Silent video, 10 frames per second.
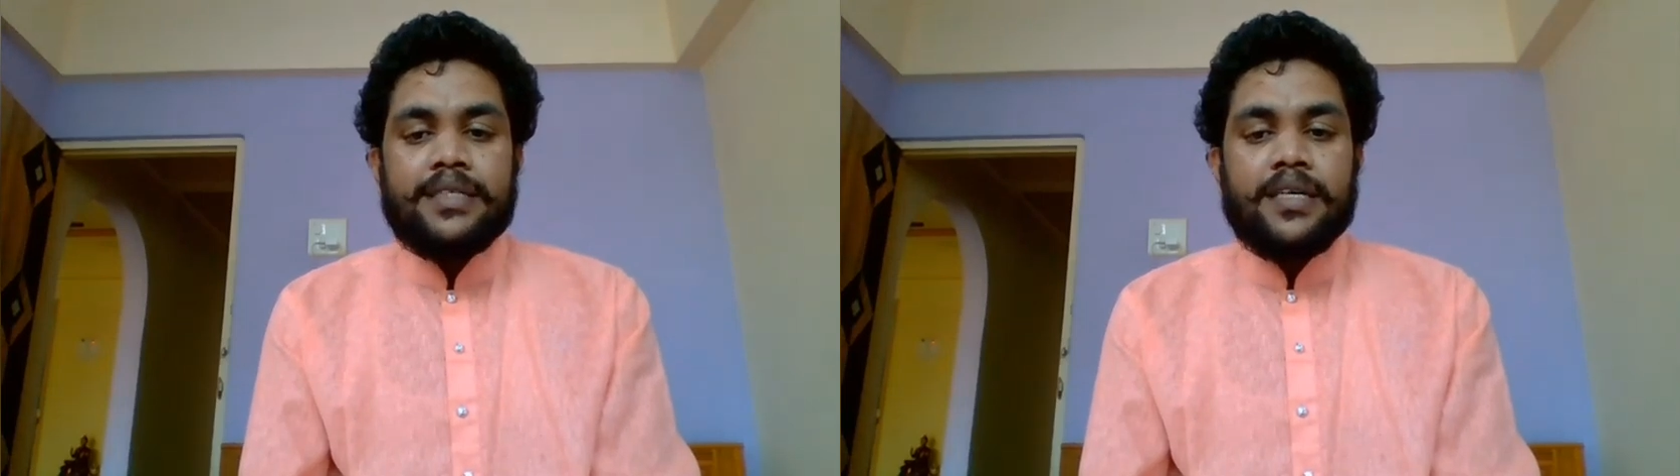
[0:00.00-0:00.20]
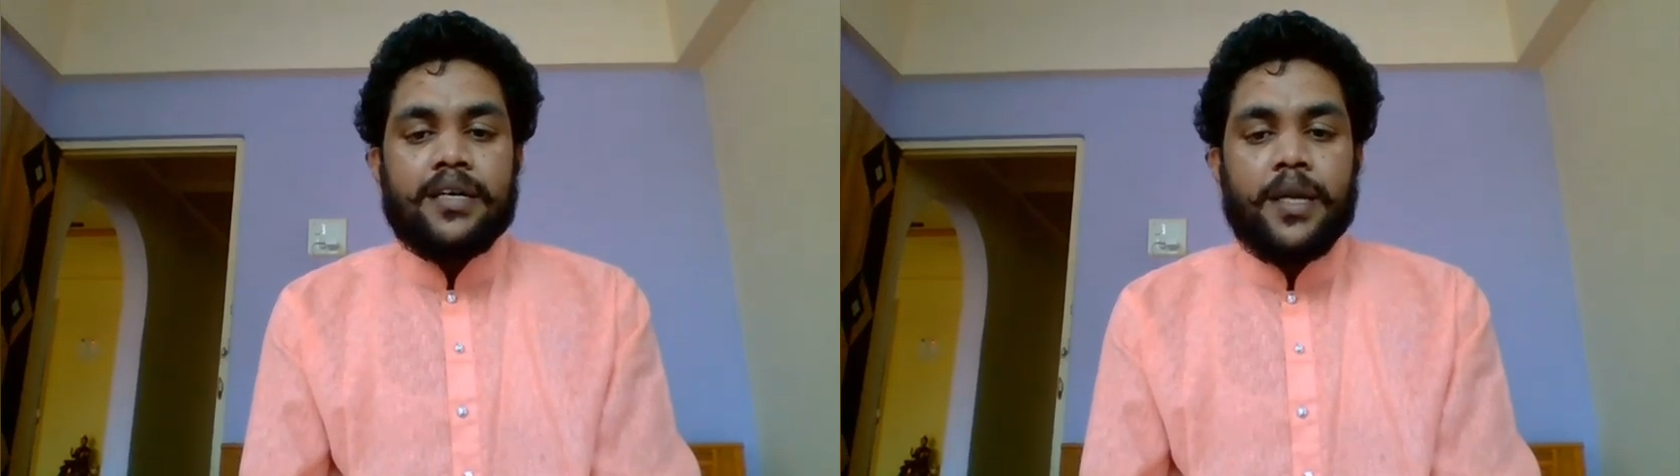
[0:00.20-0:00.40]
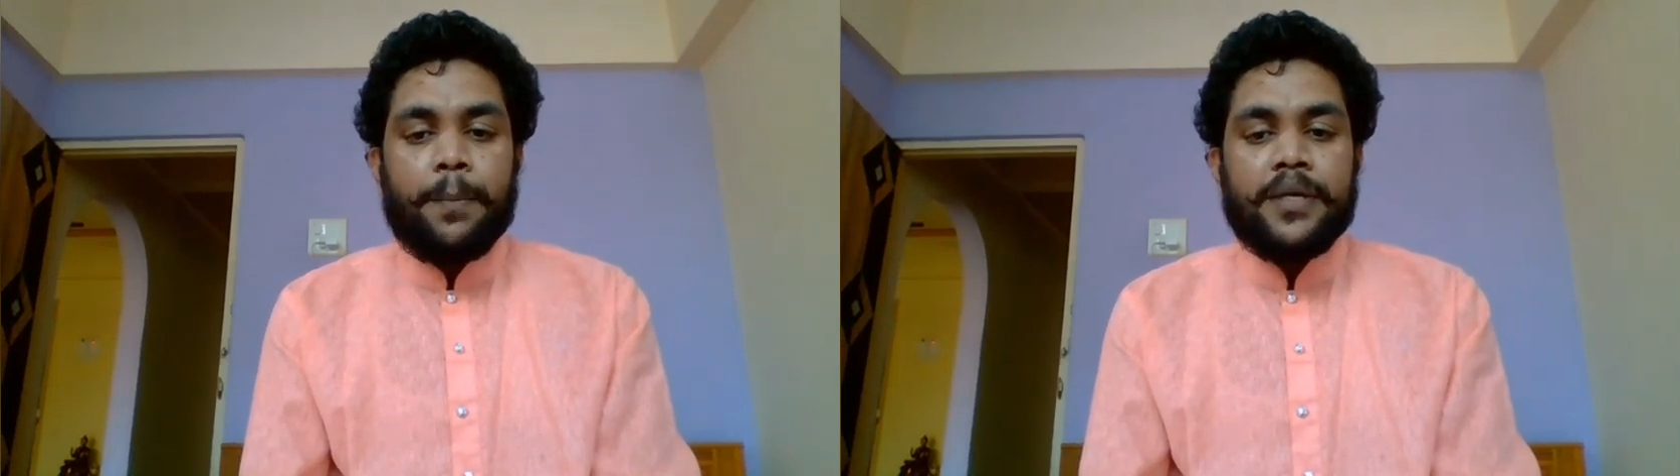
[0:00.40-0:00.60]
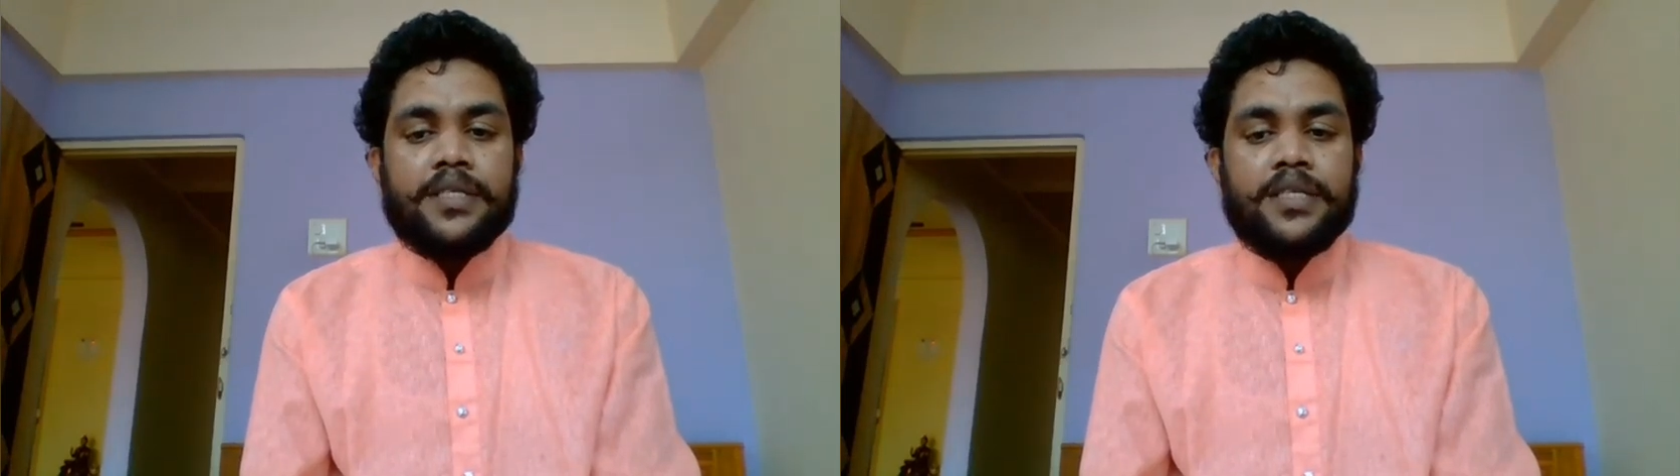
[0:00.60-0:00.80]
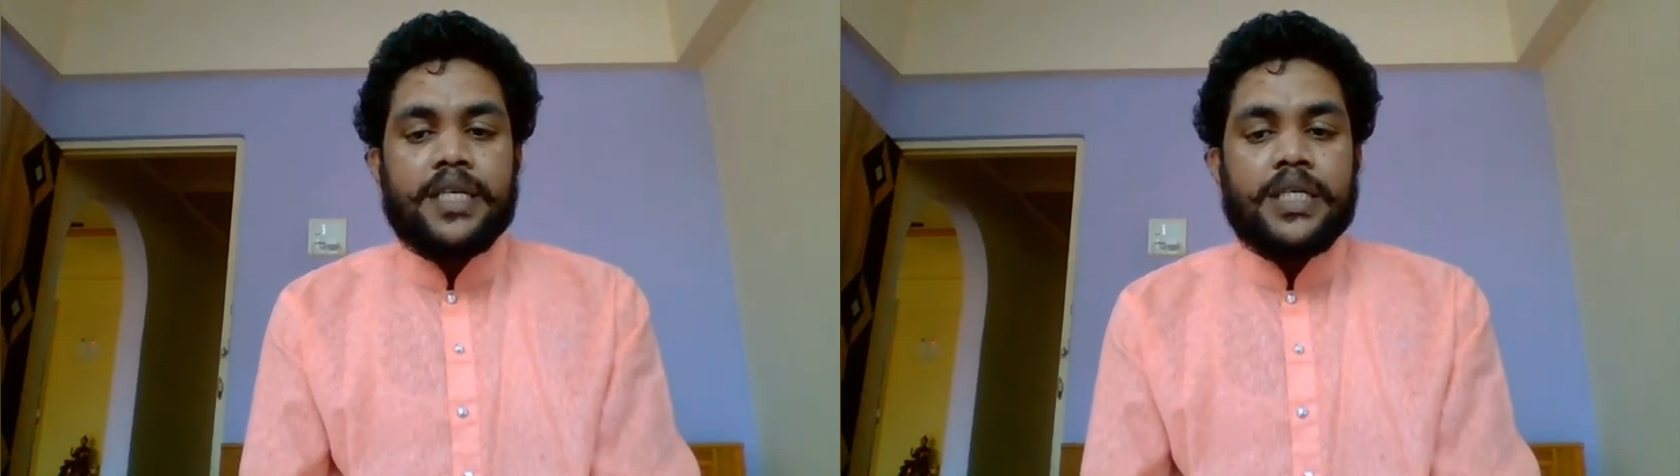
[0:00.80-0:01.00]

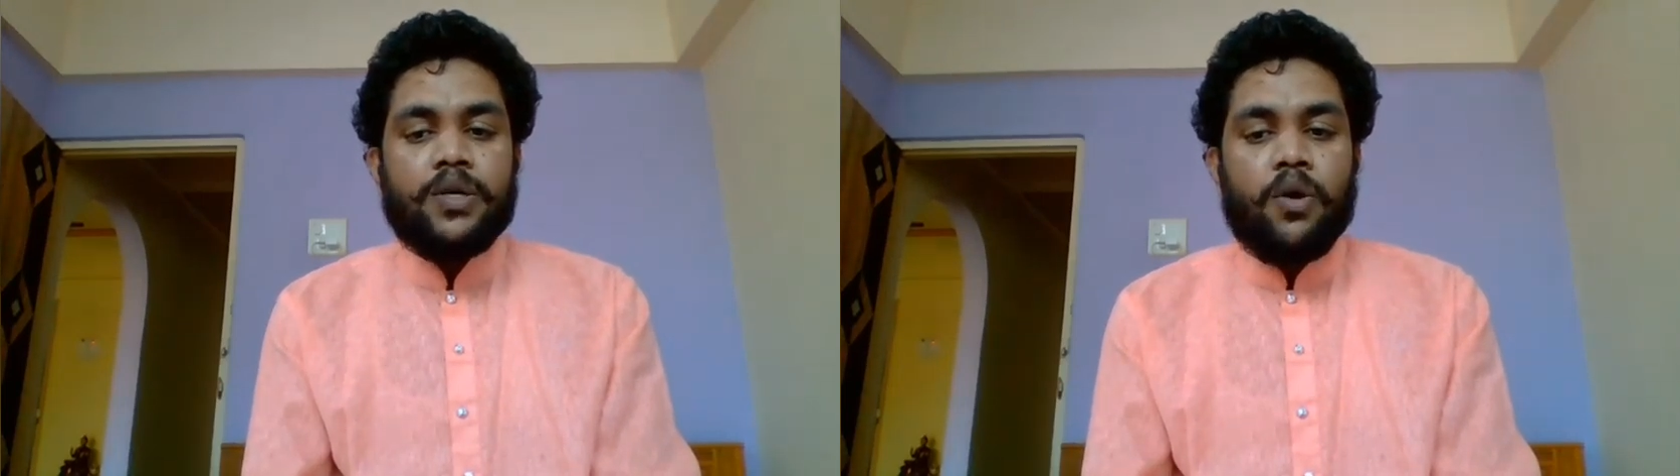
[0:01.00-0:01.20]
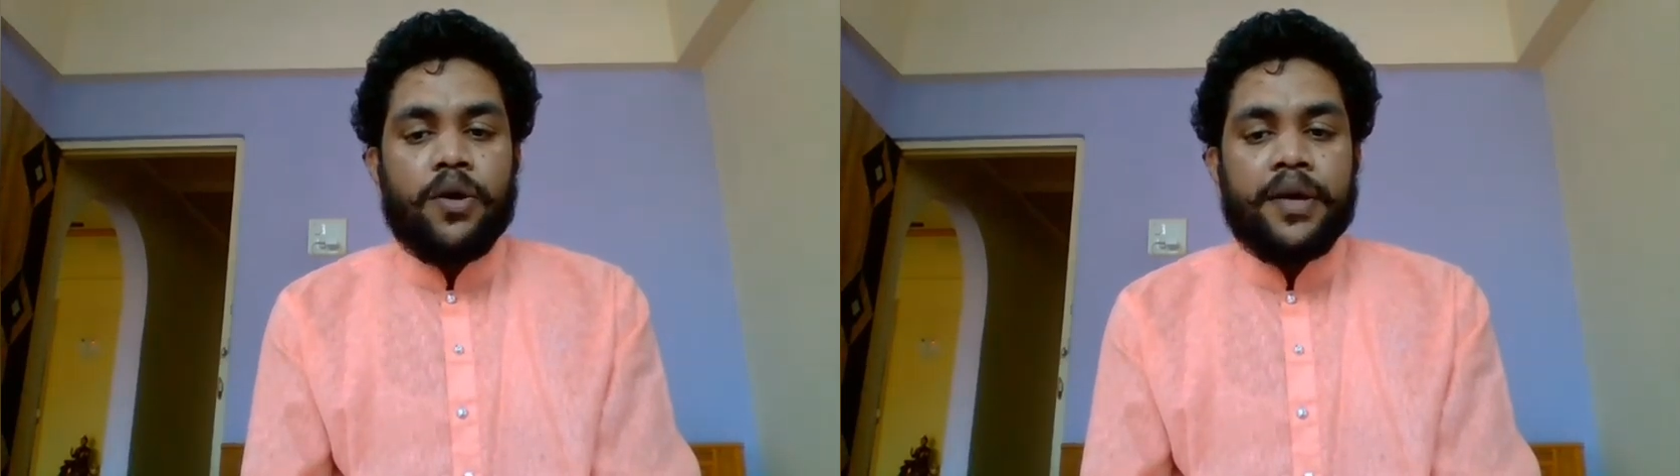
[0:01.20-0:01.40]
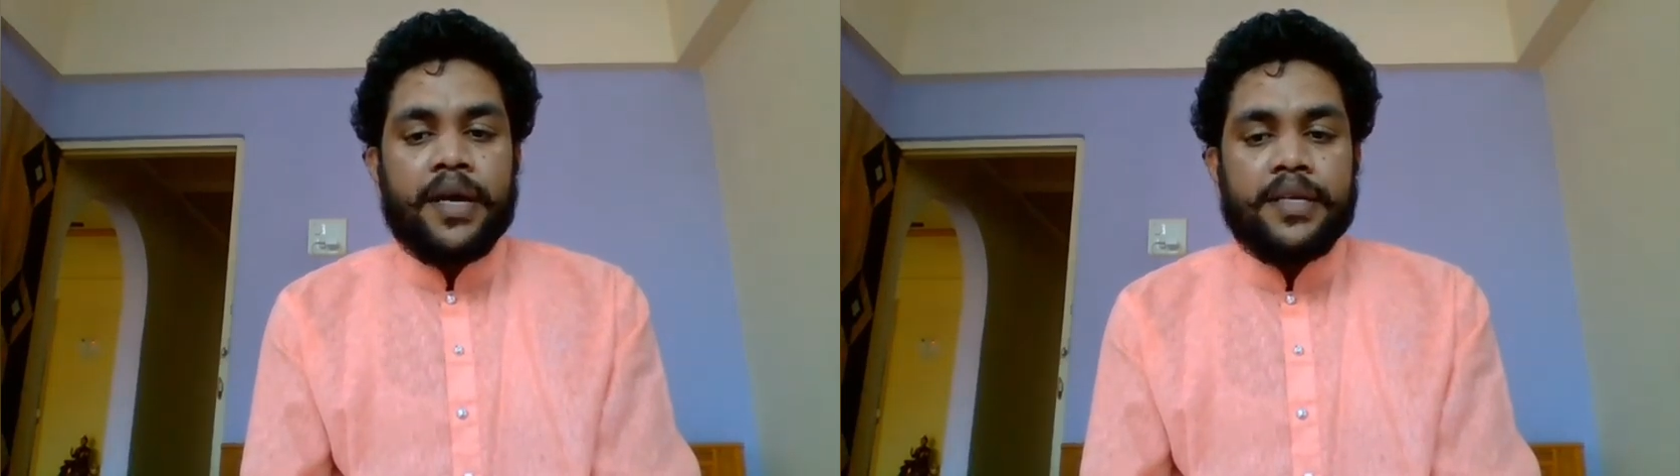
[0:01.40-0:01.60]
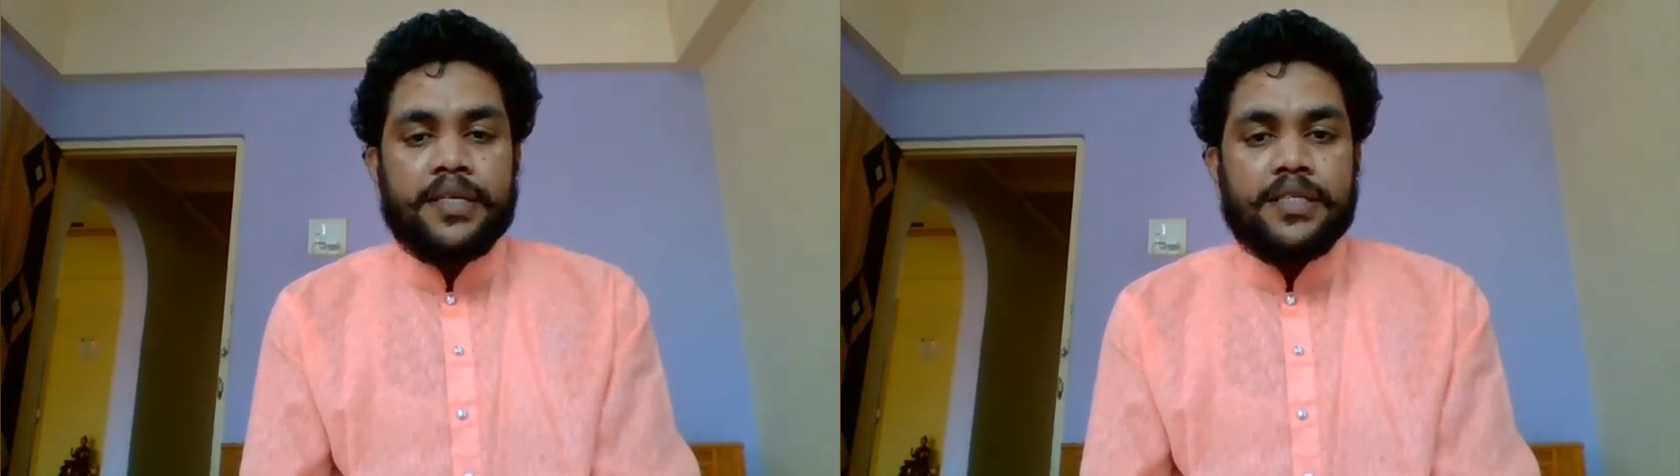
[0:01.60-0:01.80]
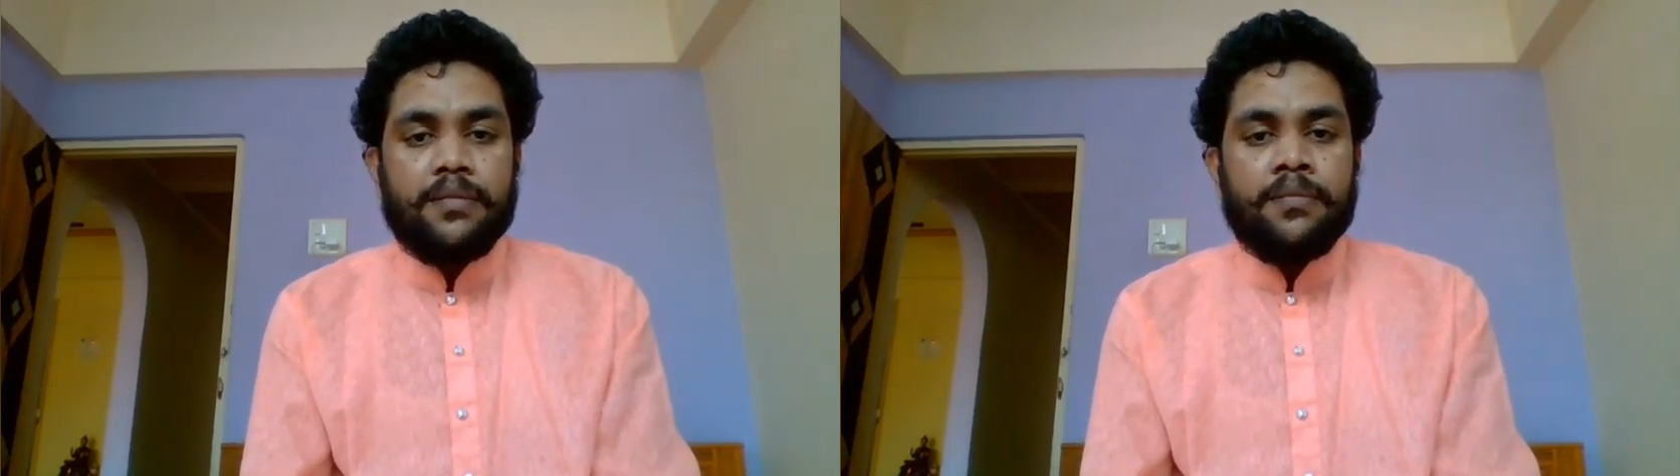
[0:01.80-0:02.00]
representative organism